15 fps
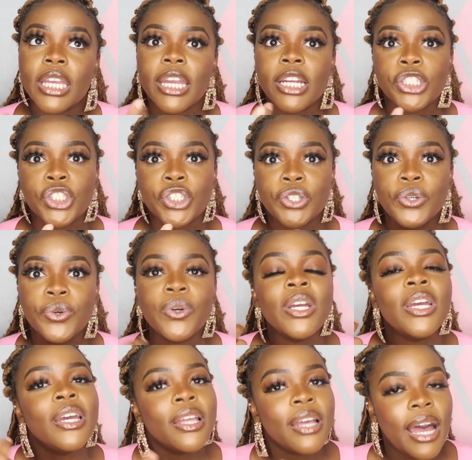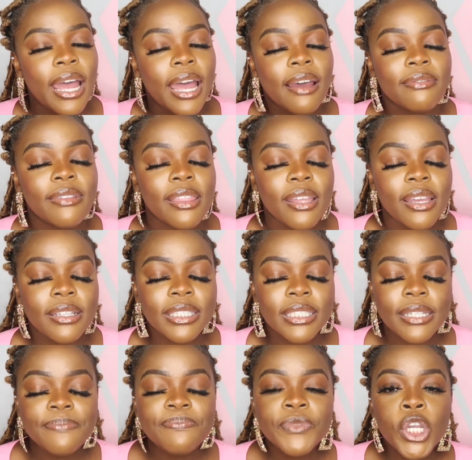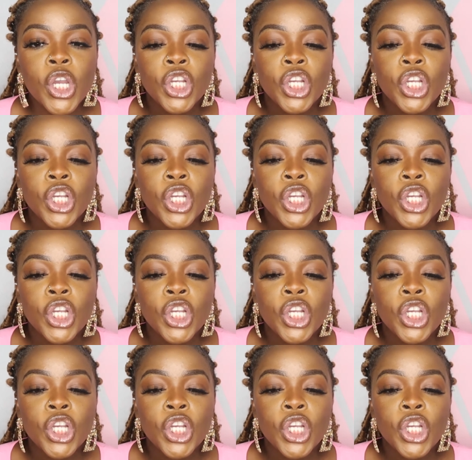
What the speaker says: can't chew. I have the things in.